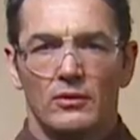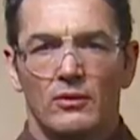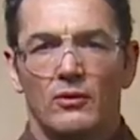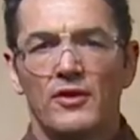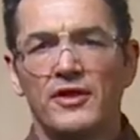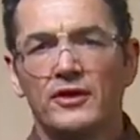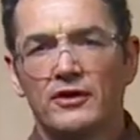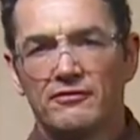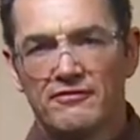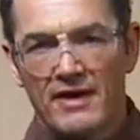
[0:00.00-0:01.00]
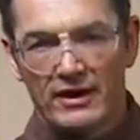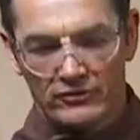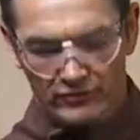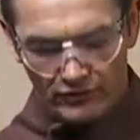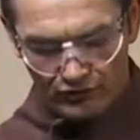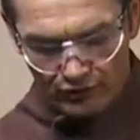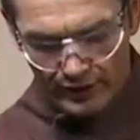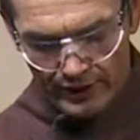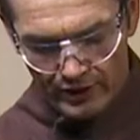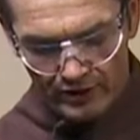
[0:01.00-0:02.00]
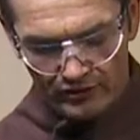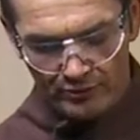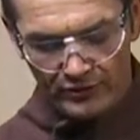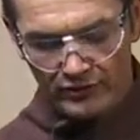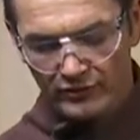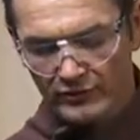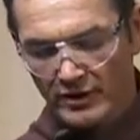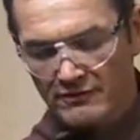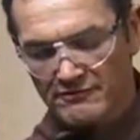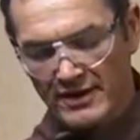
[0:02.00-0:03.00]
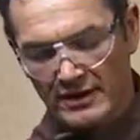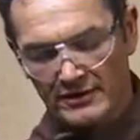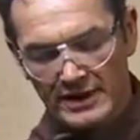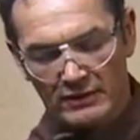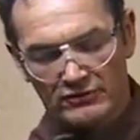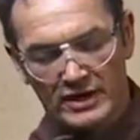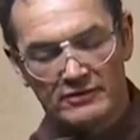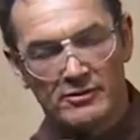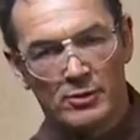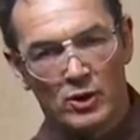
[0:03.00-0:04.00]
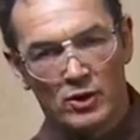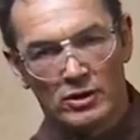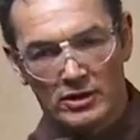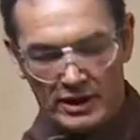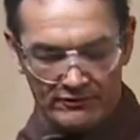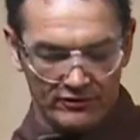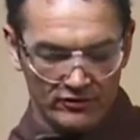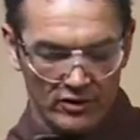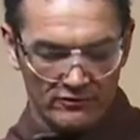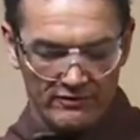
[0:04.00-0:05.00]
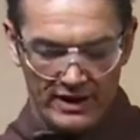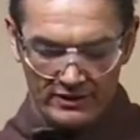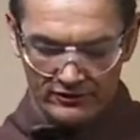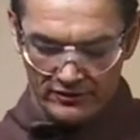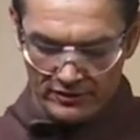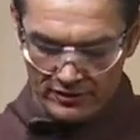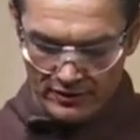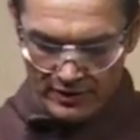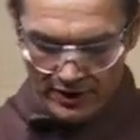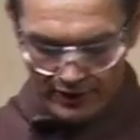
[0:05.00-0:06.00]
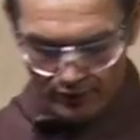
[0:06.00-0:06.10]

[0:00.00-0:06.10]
One thing that affects straight cuts but doesn't affect the outside of a bowl if it's convexed, and